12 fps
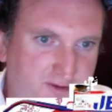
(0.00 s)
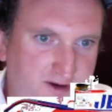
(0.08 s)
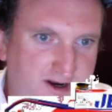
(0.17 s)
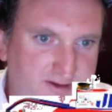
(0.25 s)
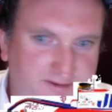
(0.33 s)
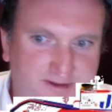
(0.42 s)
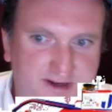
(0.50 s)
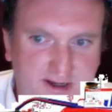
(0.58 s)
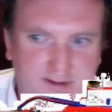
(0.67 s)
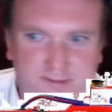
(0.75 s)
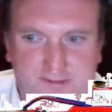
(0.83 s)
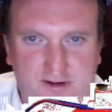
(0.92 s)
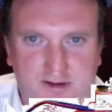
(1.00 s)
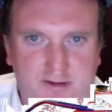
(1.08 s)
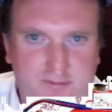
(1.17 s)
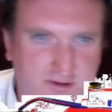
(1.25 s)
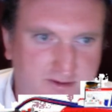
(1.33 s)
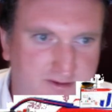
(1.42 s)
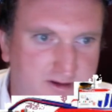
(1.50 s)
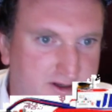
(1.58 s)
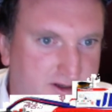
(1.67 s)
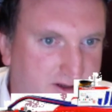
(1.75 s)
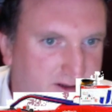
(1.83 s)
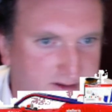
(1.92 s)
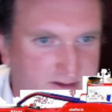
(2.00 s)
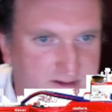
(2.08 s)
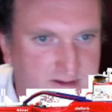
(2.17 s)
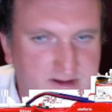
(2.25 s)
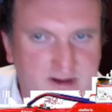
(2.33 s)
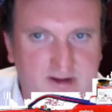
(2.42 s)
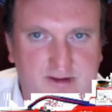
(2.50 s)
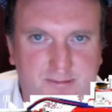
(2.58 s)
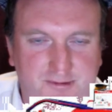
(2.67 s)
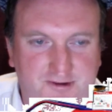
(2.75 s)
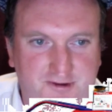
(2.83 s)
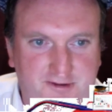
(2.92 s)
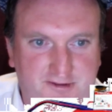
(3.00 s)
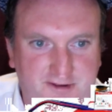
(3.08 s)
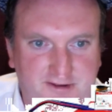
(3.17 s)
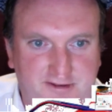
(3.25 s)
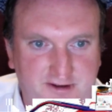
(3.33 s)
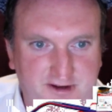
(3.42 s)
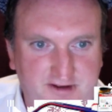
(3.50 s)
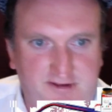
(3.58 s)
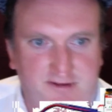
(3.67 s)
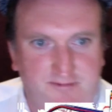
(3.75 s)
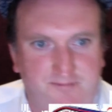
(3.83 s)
out of 10 for what he's produced this season.